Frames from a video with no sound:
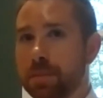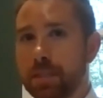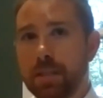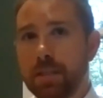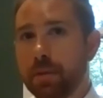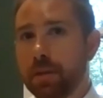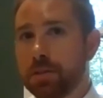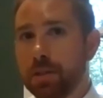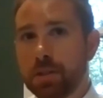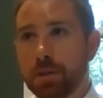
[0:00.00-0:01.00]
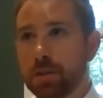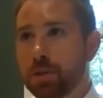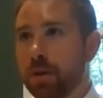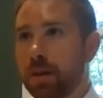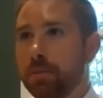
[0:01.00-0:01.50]
TD Ameritrade, Charles
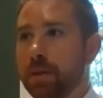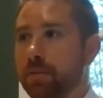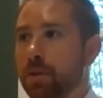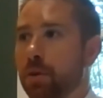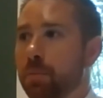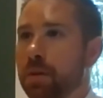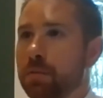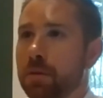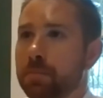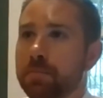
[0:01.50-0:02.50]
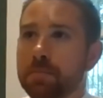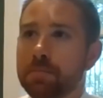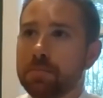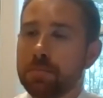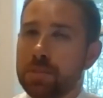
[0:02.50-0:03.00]
Schwab, they have no minimum
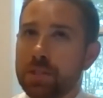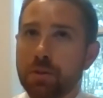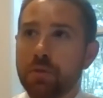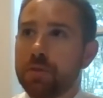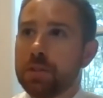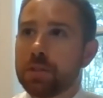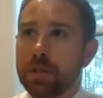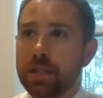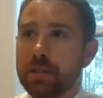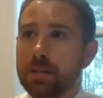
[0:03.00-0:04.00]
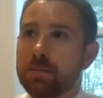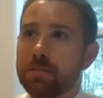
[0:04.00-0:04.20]
zero fee trading.